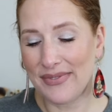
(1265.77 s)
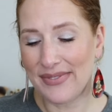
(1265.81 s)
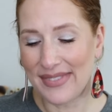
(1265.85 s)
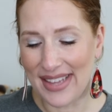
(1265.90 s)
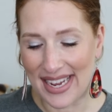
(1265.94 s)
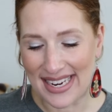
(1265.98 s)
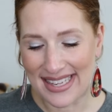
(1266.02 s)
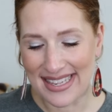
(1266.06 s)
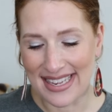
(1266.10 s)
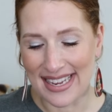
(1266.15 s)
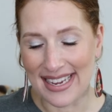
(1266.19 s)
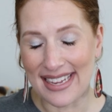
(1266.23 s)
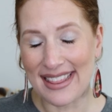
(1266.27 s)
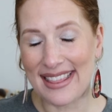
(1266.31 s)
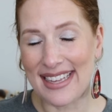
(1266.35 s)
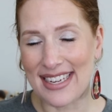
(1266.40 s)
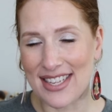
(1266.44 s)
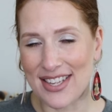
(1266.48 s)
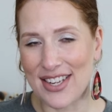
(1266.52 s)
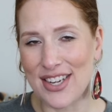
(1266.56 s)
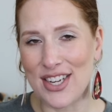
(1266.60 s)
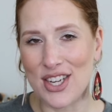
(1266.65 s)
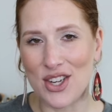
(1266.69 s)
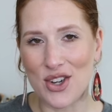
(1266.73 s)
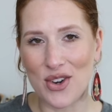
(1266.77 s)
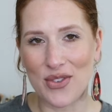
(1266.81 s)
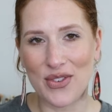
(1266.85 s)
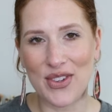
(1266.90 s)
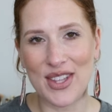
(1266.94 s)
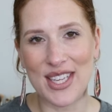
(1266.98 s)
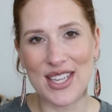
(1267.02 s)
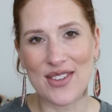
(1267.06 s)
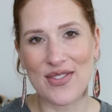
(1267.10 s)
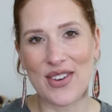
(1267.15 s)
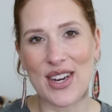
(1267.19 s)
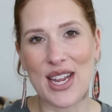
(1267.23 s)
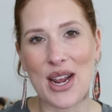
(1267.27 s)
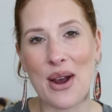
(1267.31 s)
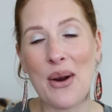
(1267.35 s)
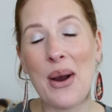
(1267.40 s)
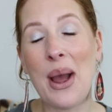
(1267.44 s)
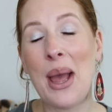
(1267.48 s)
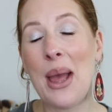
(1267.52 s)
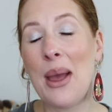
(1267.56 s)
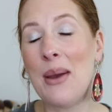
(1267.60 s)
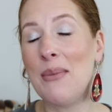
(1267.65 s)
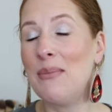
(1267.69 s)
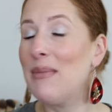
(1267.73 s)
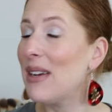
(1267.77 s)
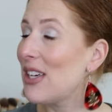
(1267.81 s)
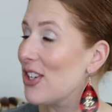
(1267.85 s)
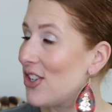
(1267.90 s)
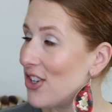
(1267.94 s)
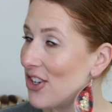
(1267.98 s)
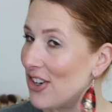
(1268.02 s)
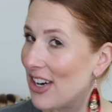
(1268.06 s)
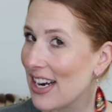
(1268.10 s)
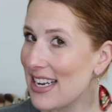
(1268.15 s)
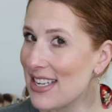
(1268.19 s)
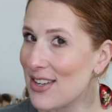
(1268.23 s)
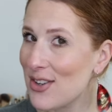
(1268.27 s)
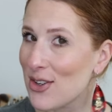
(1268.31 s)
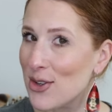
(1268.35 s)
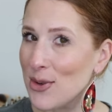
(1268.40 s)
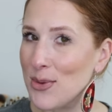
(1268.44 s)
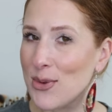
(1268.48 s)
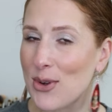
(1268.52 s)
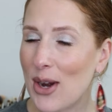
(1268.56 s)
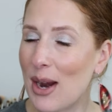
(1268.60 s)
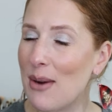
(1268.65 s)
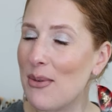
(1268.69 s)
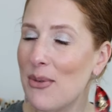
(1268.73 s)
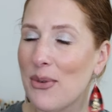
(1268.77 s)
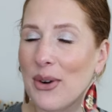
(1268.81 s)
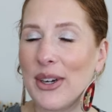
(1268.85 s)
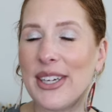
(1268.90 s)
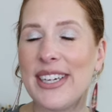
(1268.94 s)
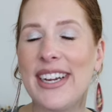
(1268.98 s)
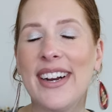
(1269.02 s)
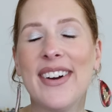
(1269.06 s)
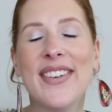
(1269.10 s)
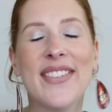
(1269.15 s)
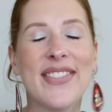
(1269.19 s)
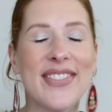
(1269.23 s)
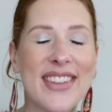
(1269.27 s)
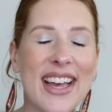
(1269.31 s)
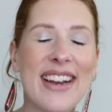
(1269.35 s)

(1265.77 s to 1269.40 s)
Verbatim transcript: That's it. That's going to do it for this video. Make sure you guys are subscribed before you go.